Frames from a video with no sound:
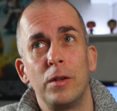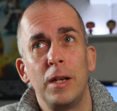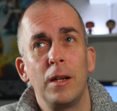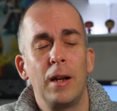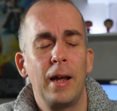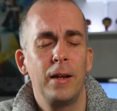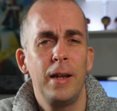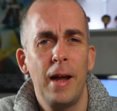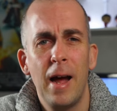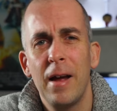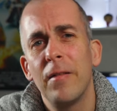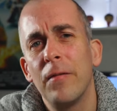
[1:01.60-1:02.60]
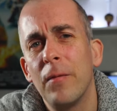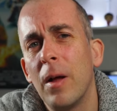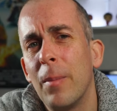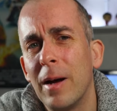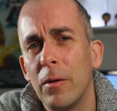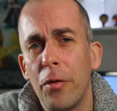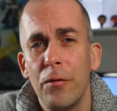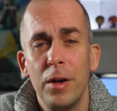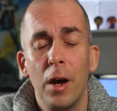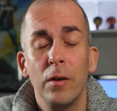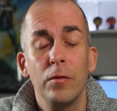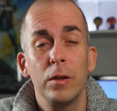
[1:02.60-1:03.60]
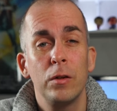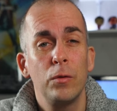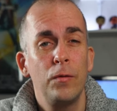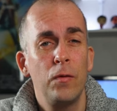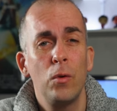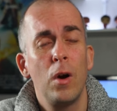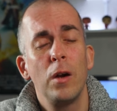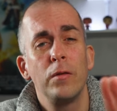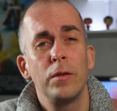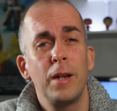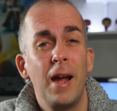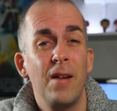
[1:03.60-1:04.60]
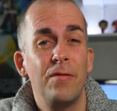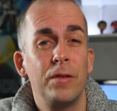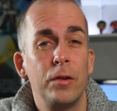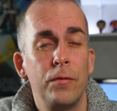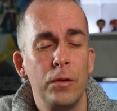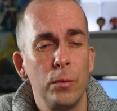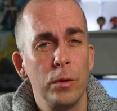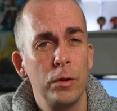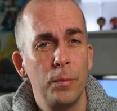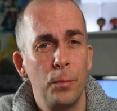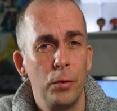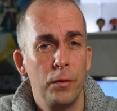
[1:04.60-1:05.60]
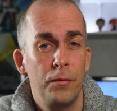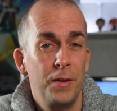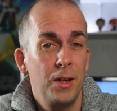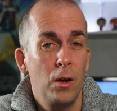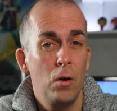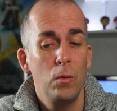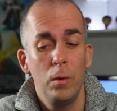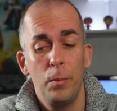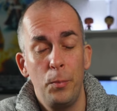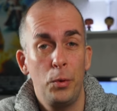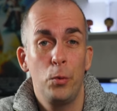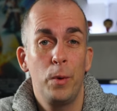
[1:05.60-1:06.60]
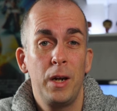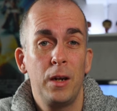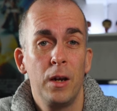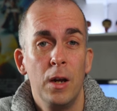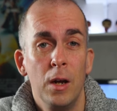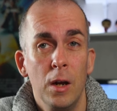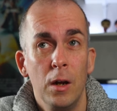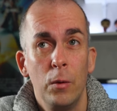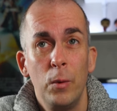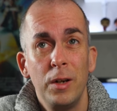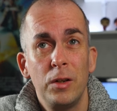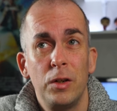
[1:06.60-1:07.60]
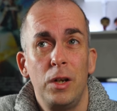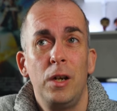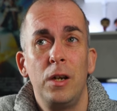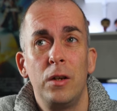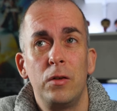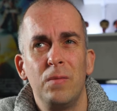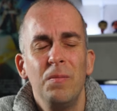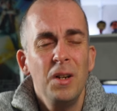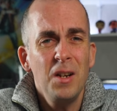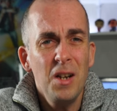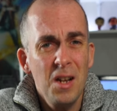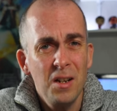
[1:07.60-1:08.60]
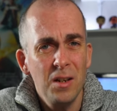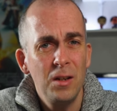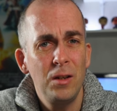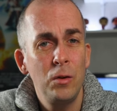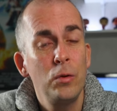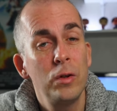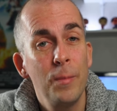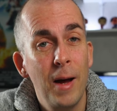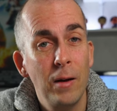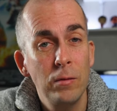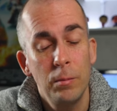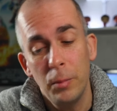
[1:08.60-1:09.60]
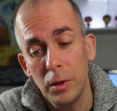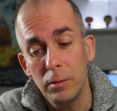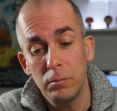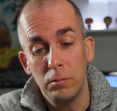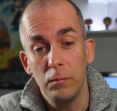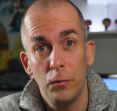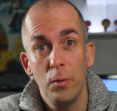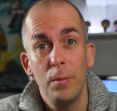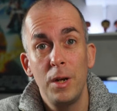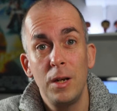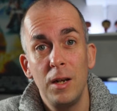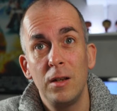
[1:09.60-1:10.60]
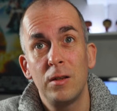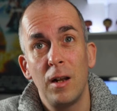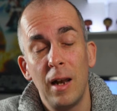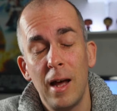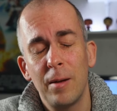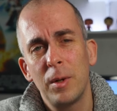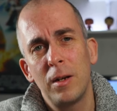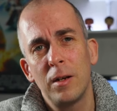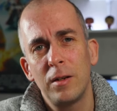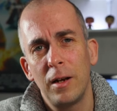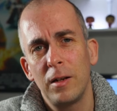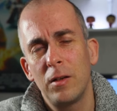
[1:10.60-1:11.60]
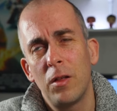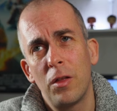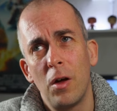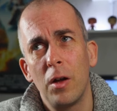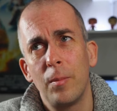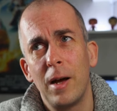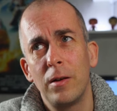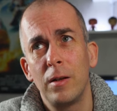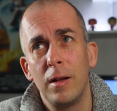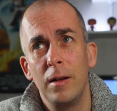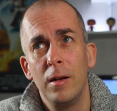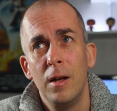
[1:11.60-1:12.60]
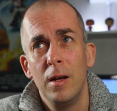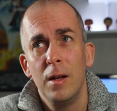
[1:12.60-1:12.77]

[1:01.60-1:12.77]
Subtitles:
thinking like, yeah, I have about 300 to 400 average viewers per video per week, which is not a huge amount, but for me it's a lot because I thought about it. And